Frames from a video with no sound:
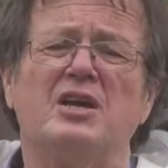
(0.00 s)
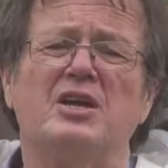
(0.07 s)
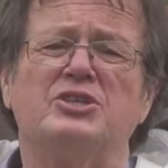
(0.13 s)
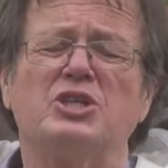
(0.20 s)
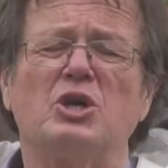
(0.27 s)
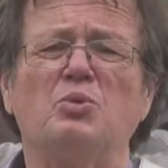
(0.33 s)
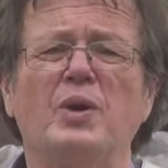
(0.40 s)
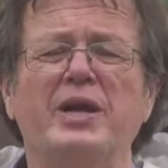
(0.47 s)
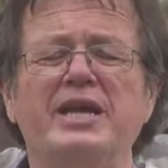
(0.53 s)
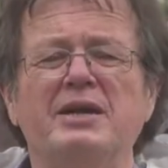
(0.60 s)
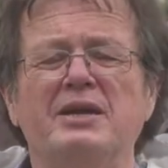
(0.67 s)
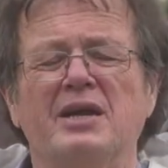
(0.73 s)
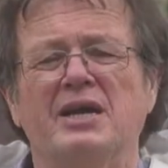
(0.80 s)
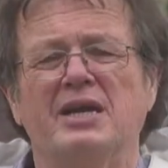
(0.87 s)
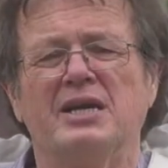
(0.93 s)
So
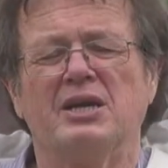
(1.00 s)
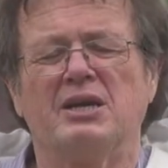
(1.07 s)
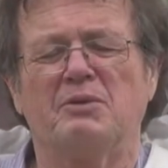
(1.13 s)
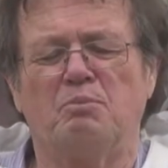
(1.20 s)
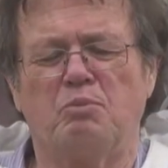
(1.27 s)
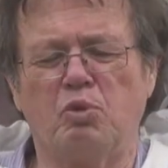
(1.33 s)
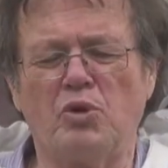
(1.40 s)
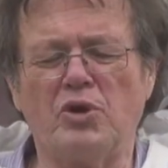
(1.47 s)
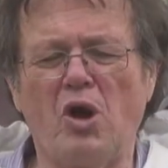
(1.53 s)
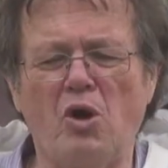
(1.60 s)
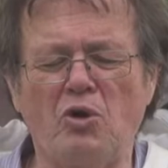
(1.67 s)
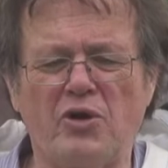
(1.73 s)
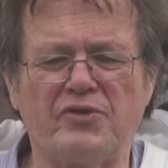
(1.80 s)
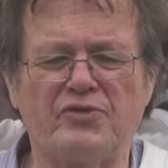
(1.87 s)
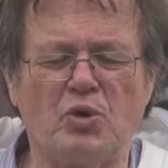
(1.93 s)
we brought a
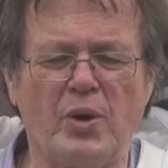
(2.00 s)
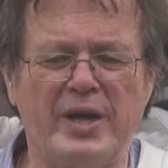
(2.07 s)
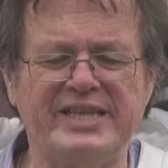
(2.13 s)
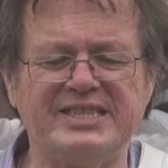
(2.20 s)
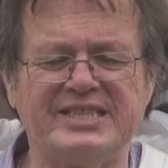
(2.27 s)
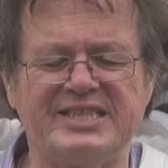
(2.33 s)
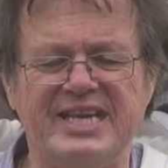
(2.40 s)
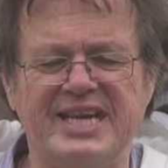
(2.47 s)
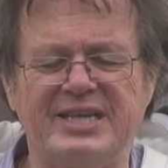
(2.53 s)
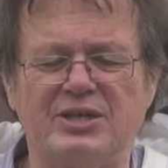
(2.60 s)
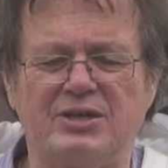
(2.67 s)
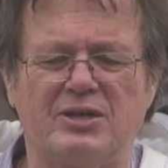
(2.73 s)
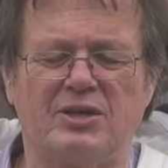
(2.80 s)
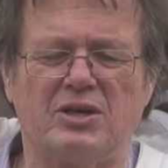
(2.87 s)
whole lot of queens, 10